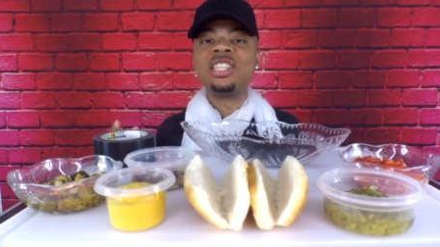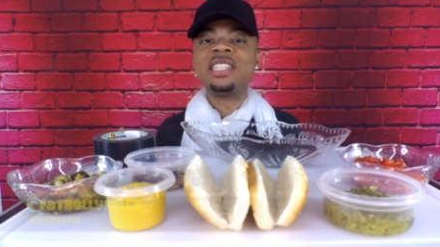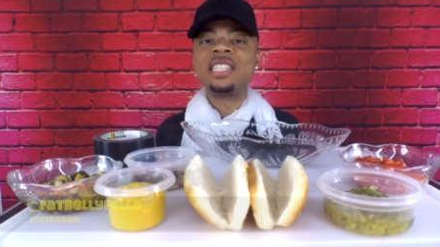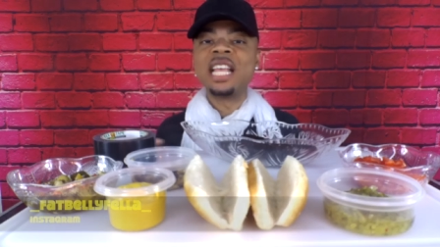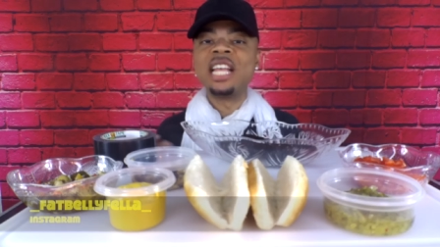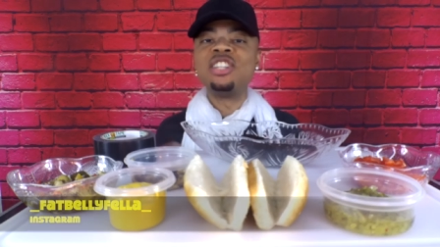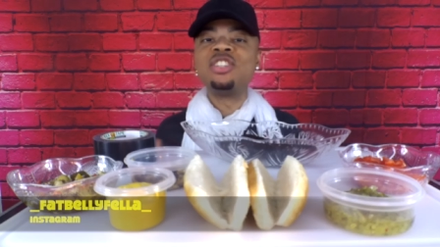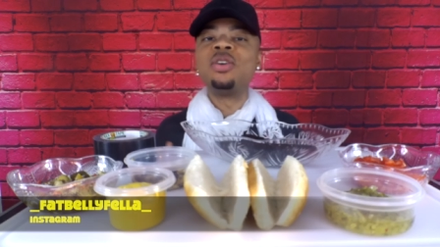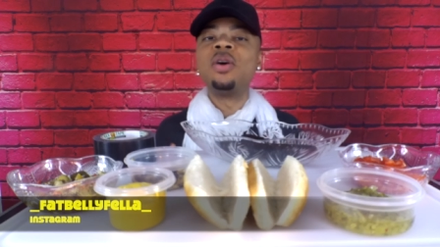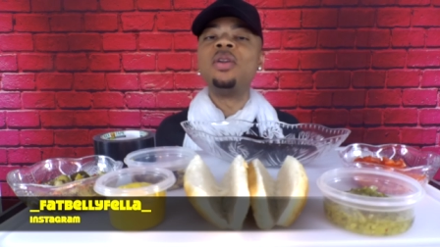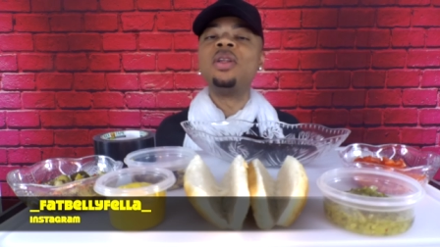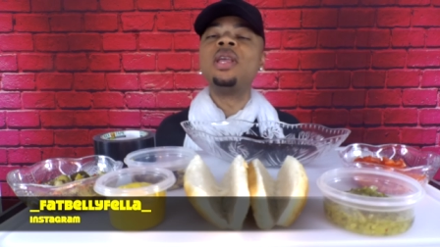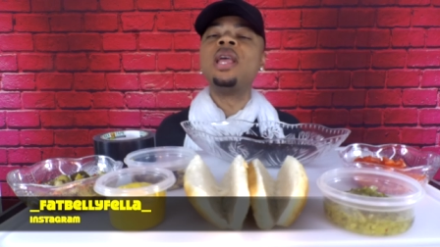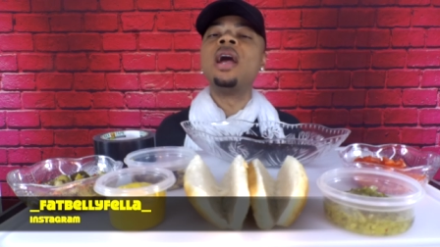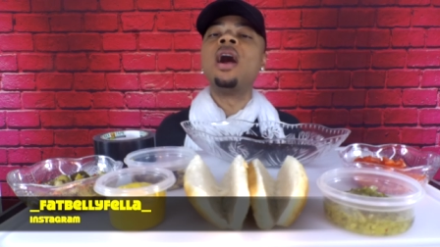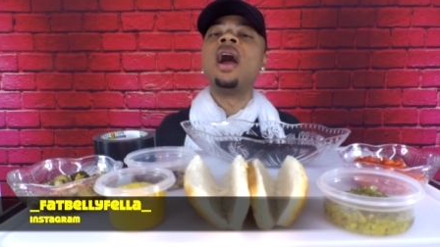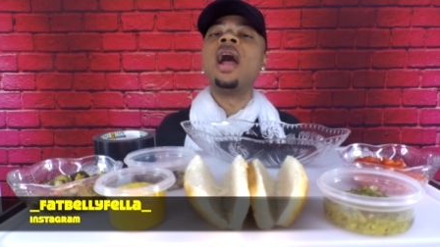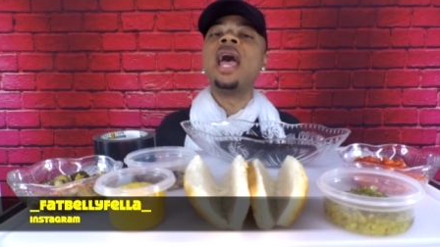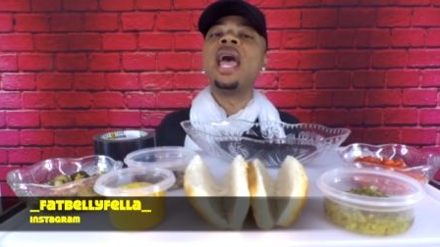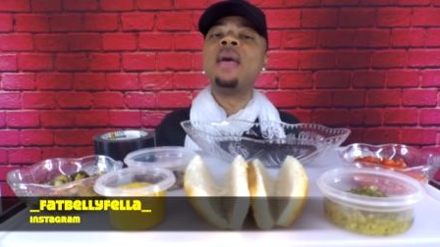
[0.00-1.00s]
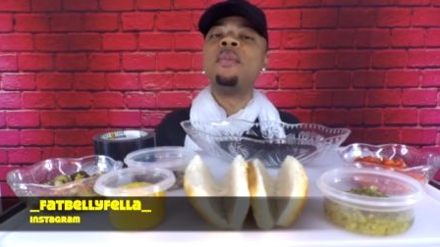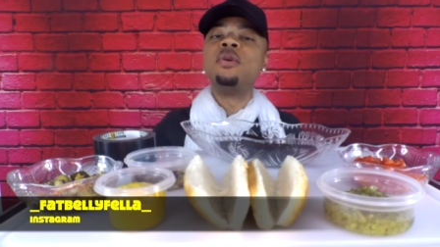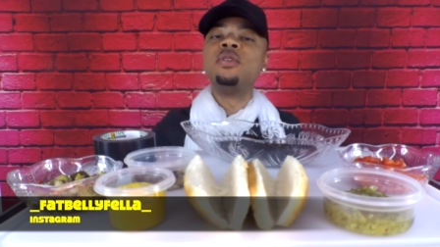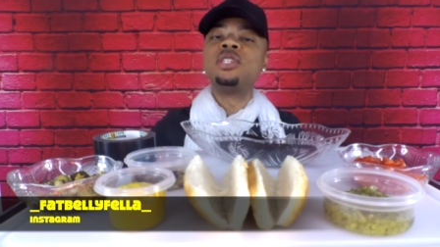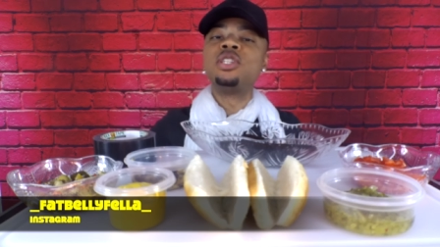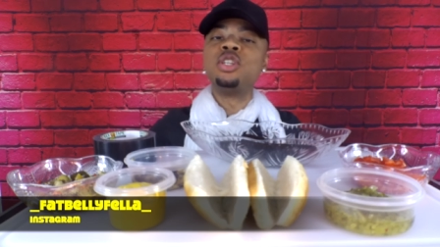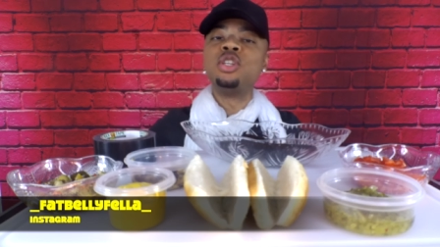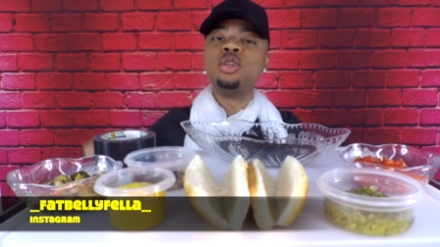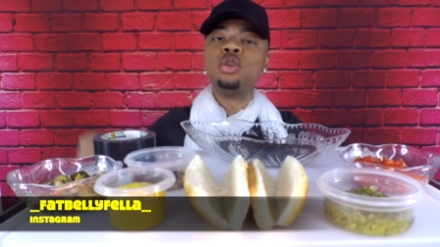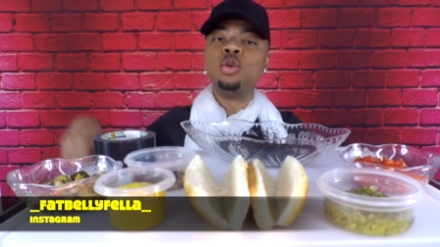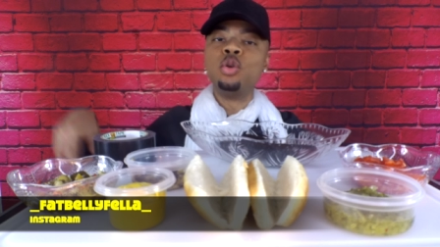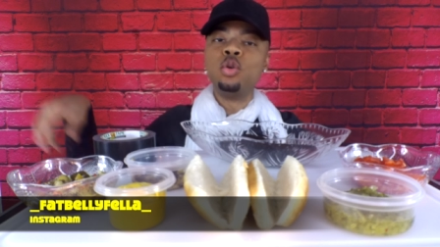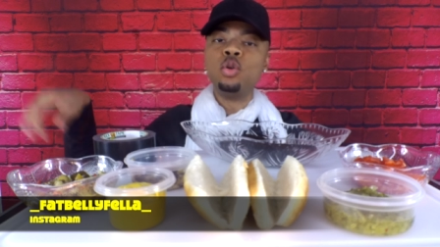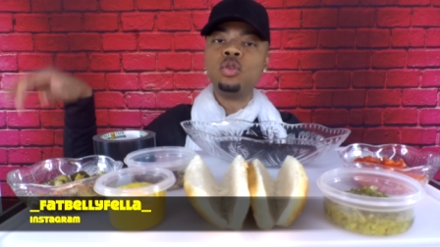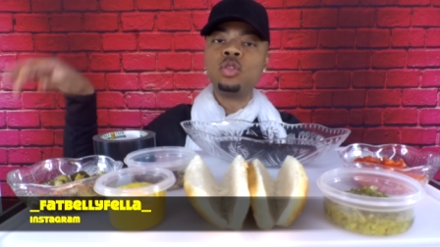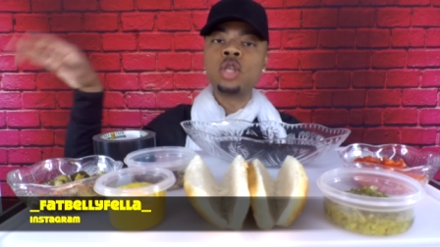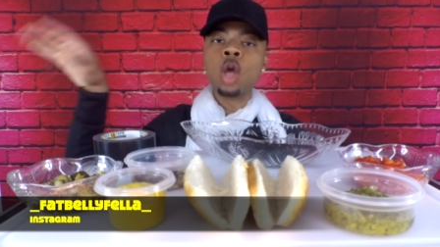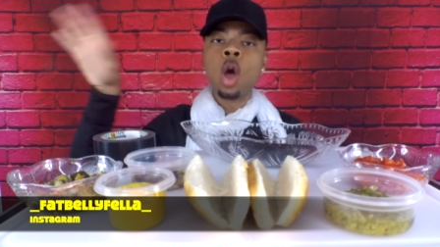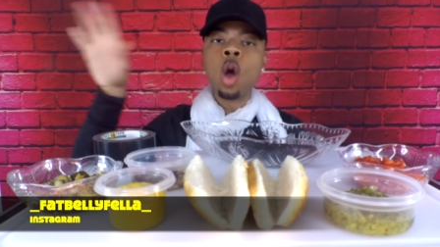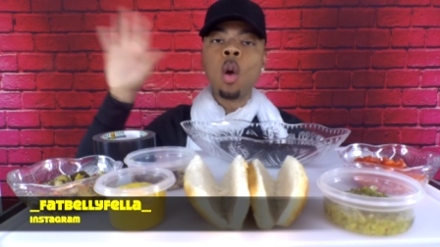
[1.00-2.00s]
says you only are able to
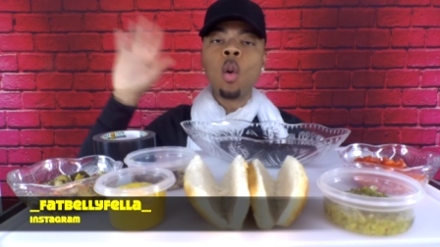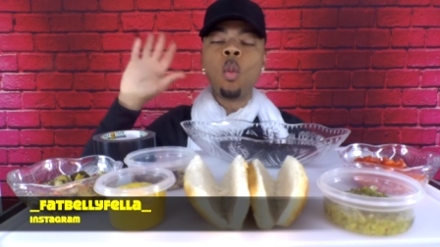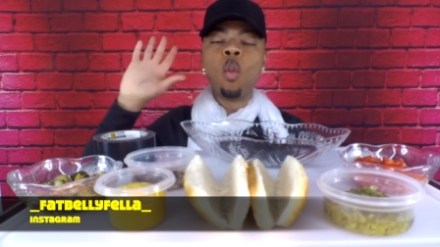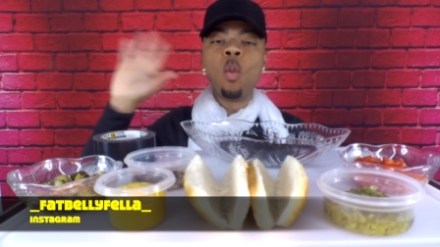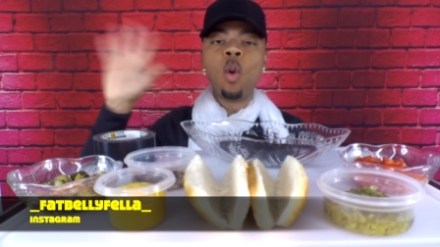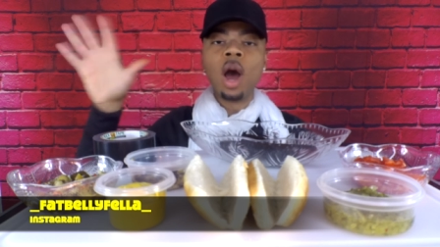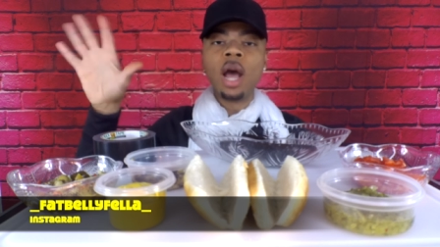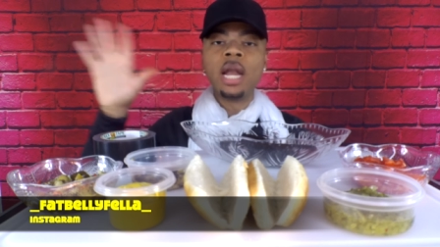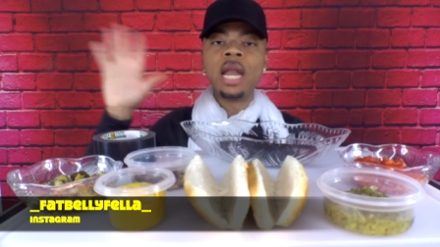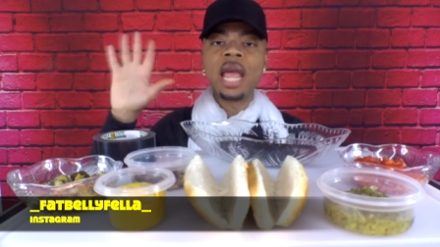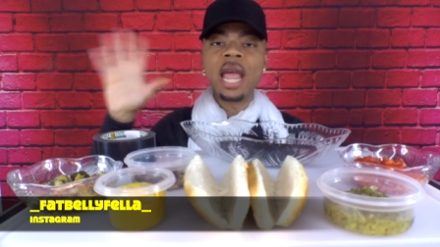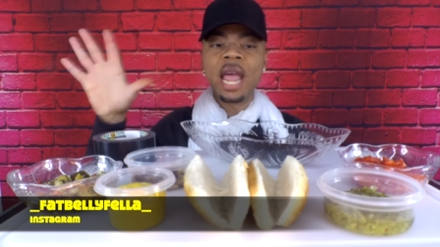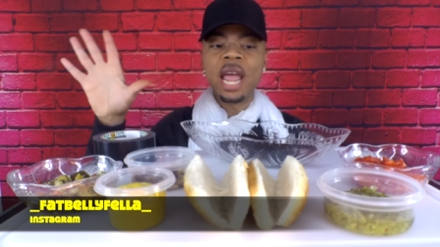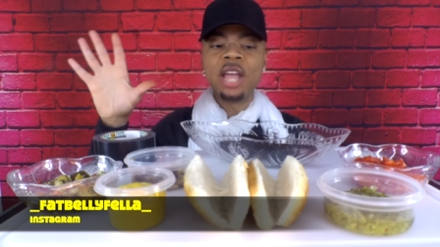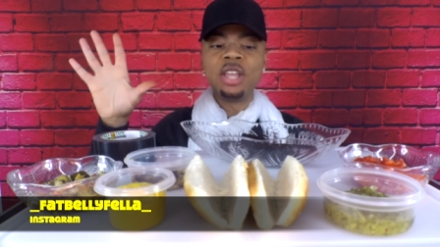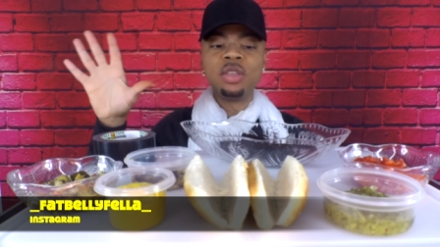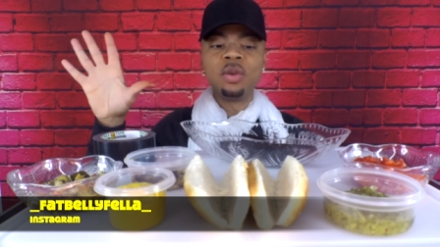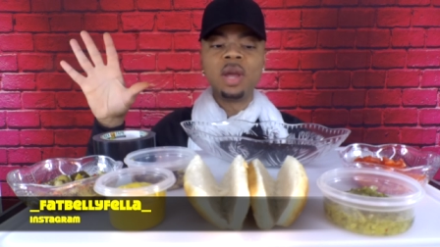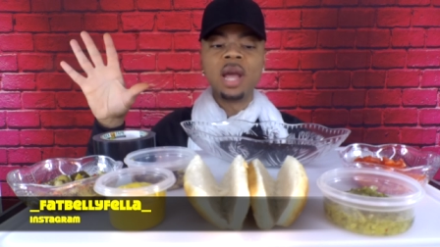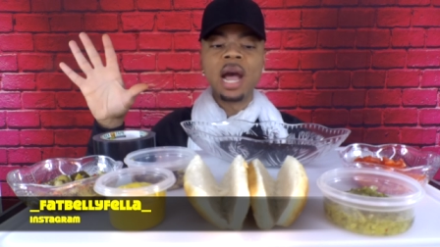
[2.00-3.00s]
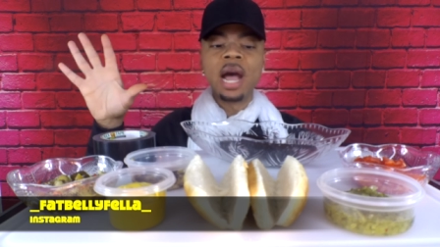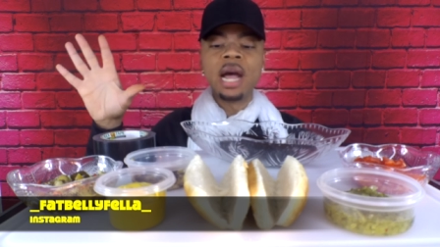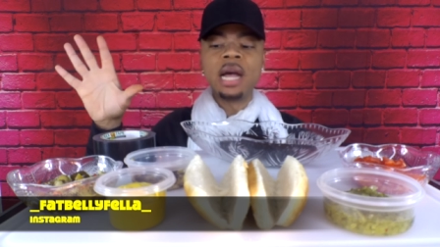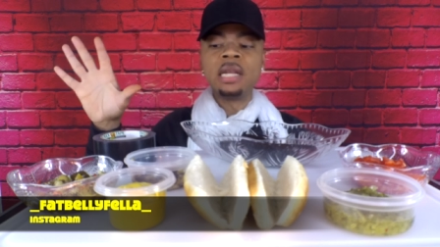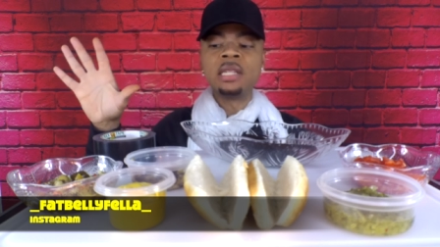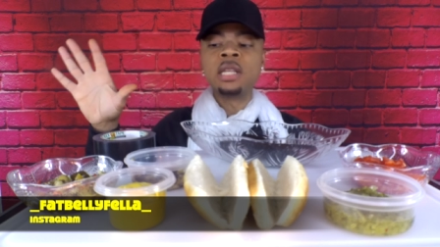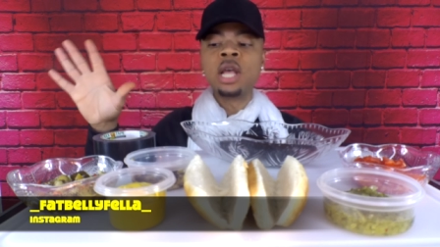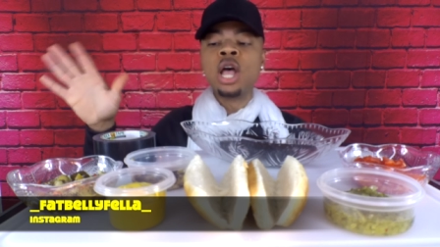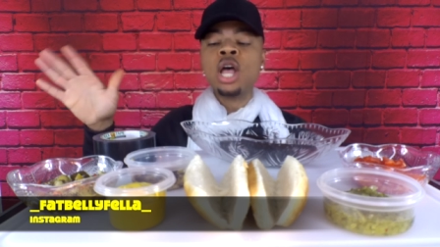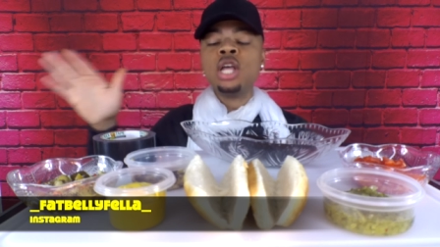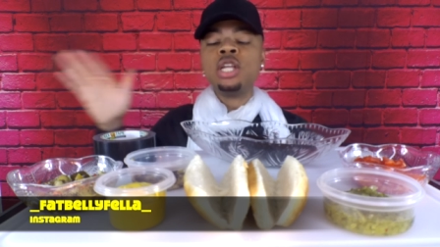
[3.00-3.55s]
use one hand, you guys.